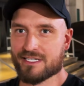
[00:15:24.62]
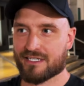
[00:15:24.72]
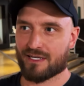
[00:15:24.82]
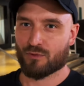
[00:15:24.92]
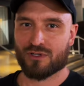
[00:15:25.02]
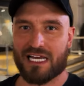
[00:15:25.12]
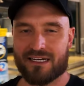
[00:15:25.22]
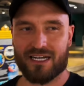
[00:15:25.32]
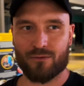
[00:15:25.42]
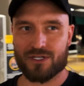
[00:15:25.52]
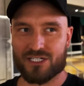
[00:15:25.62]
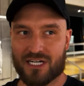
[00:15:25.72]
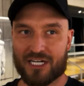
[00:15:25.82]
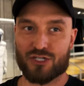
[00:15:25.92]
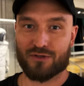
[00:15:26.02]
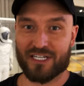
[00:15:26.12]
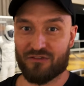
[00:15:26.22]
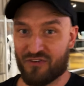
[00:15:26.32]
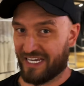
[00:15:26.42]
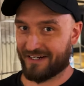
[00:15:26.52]
that the moon landing was actually
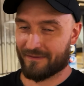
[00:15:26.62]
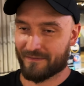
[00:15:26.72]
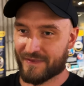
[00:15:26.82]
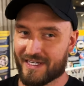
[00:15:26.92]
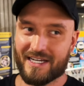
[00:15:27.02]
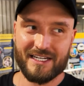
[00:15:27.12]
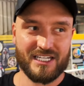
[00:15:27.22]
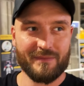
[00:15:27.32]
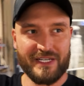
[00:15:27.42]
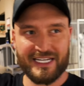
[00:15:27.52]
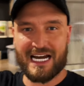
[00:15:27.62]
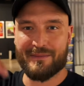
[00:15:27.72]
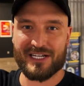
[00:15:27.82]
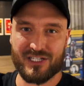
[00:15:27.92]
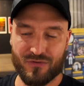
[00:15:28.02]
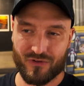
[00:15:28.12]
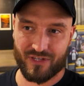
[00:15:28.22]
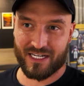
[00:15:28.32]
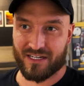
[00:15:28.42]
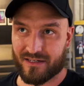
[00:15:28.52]
fake. Tell me in the comments if you
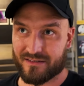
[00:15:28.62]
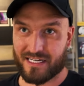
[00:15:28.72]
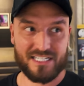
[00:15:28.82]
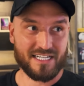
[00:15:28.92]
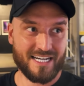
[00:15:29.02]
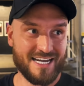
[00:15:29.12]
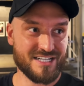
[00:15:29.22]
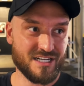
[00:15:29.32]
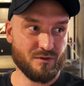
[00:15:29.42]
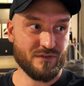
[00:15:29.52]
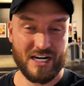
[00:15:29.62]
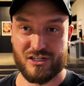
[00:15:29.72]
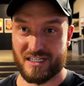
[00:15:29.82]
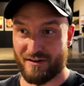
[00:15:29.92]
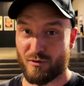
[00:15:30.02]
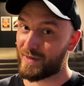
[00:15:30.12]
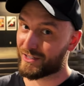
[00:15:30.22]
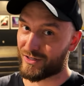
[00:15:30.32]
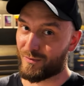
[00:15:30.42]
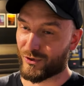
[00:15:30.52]
think that's the case and we've actually never
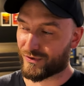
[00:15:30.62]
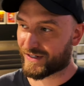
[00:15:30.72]
been to the moon.